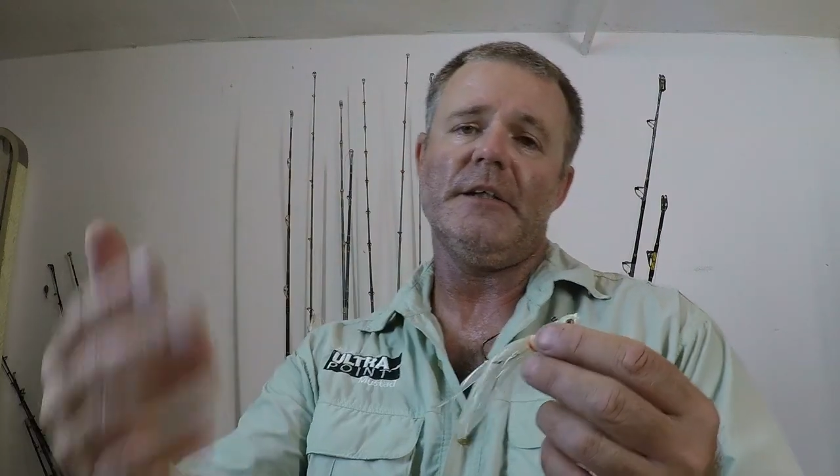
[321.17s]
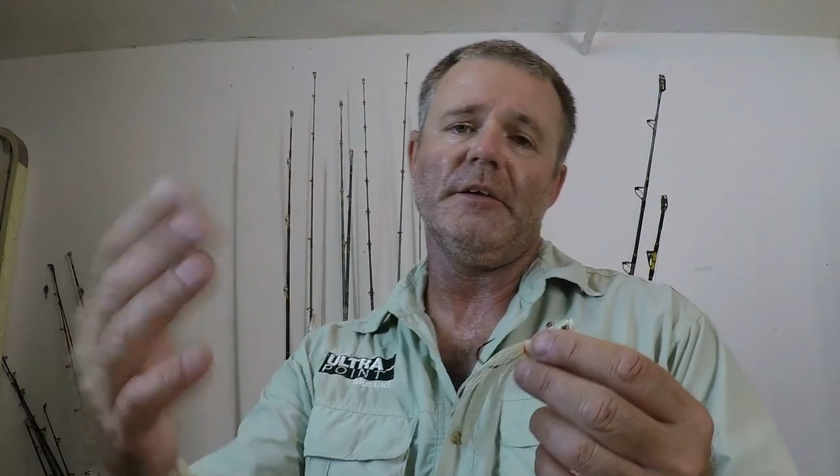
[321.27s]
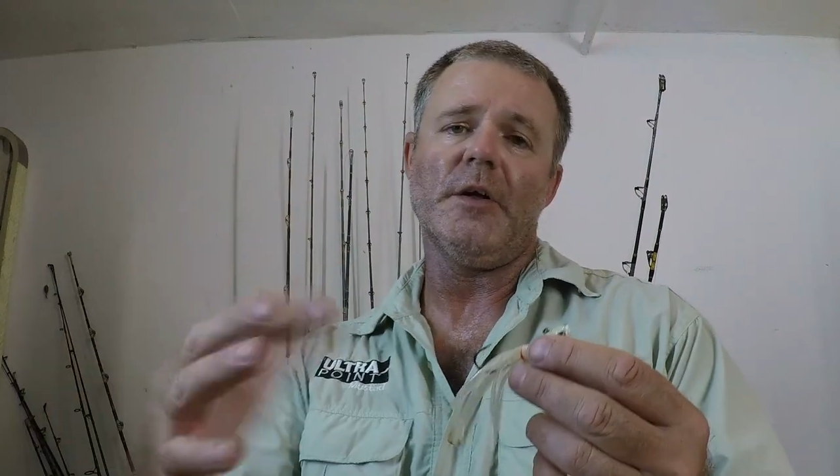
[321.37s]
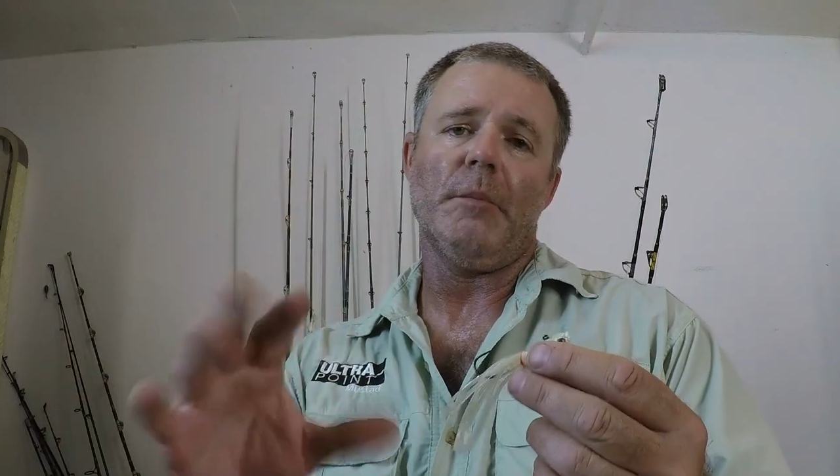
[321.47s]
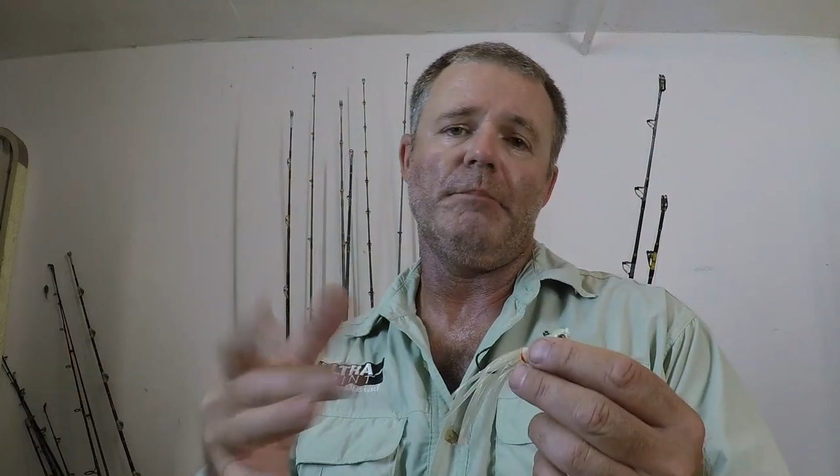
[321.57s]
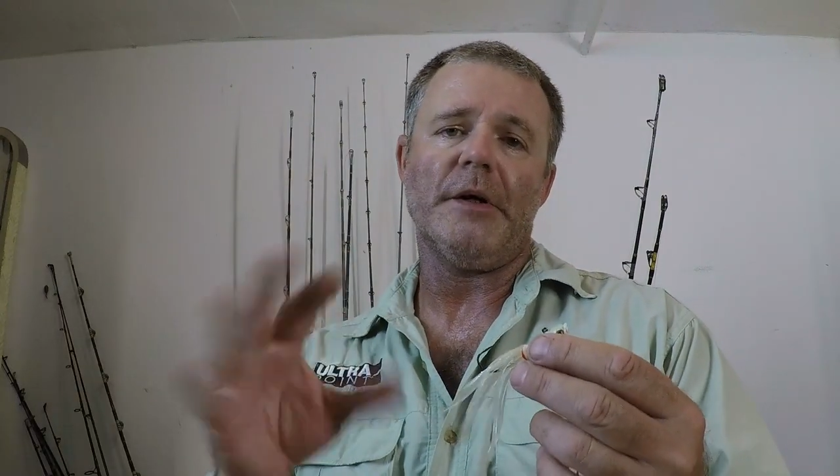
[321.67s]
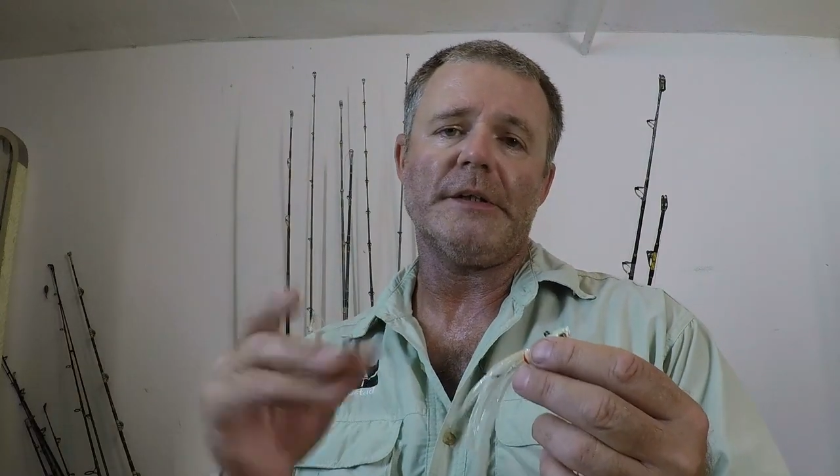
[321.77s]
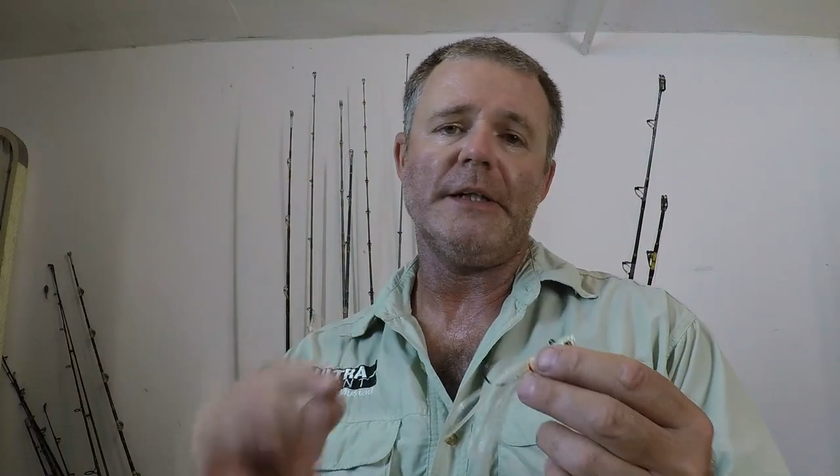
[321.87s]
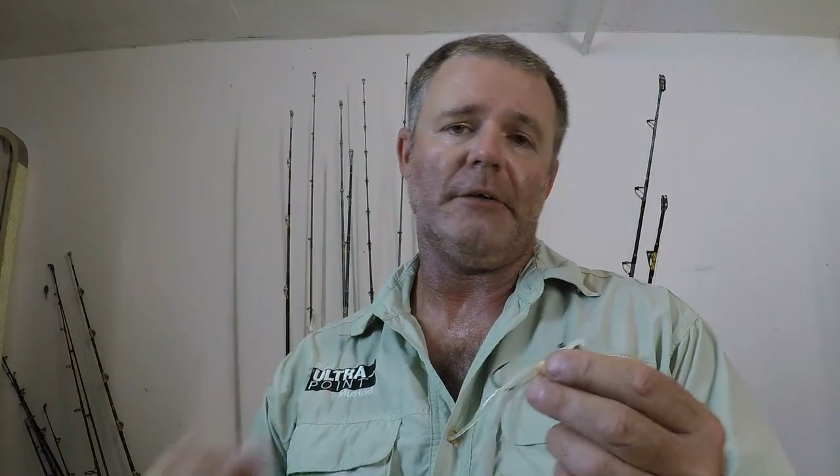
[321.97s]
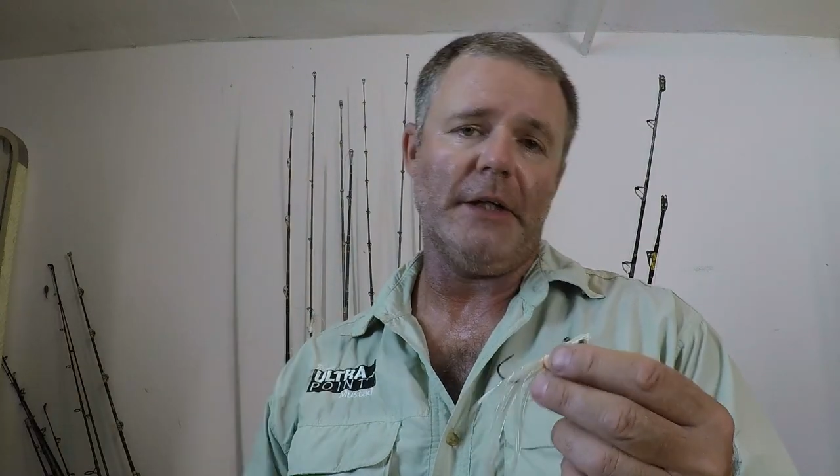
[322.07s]
the little
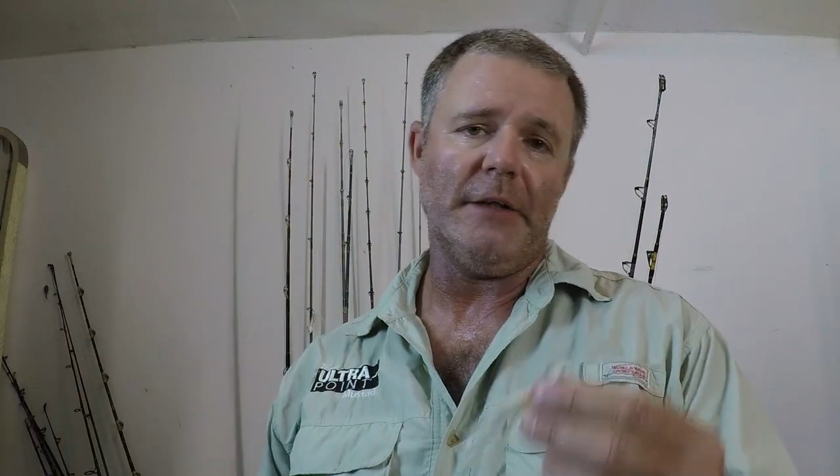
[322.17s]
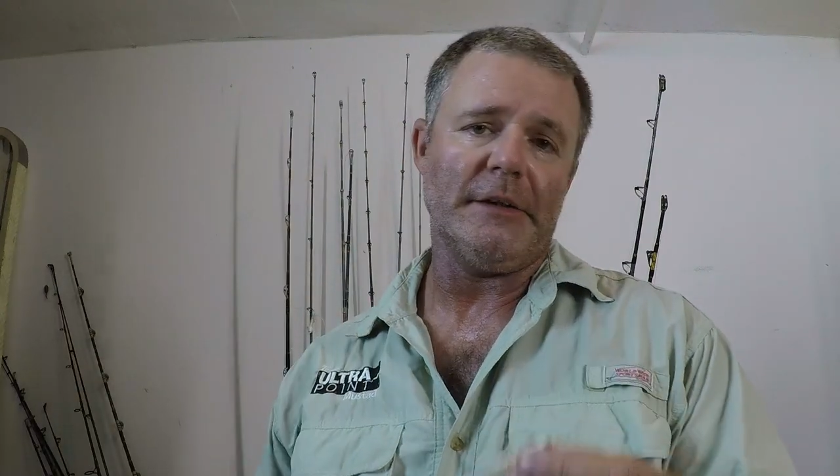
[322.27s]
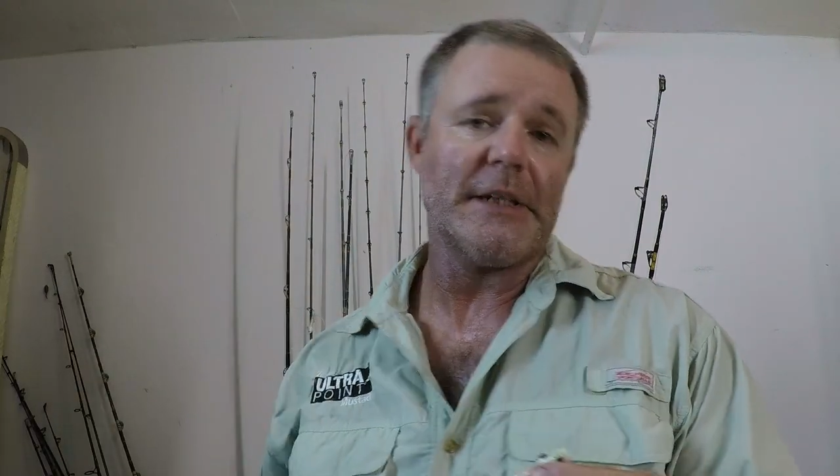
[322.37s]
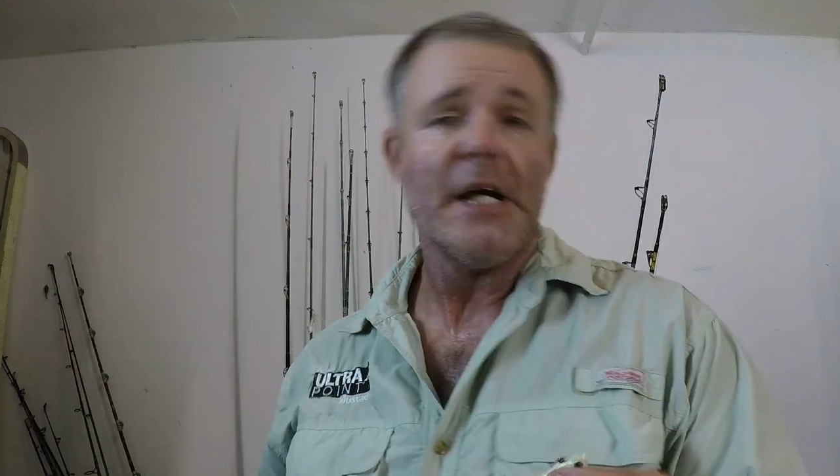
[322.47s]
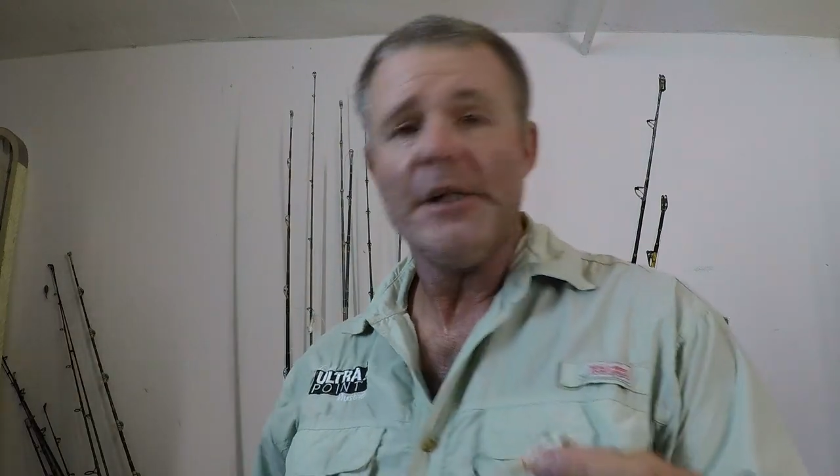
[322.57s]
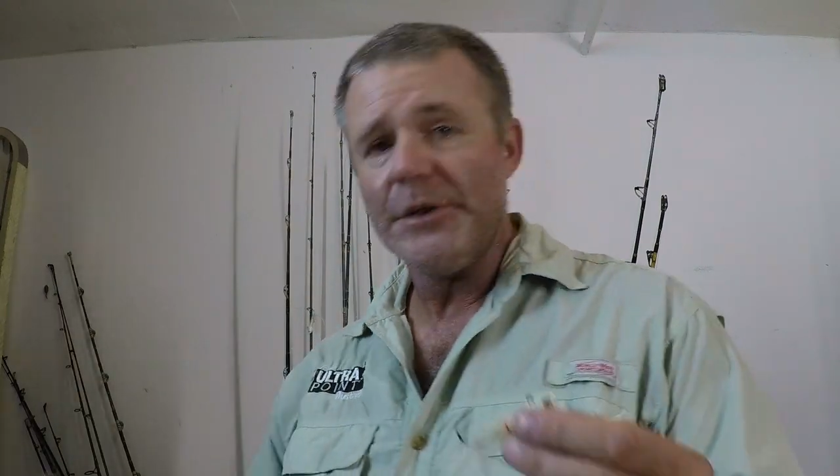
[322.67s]
bucktail hairs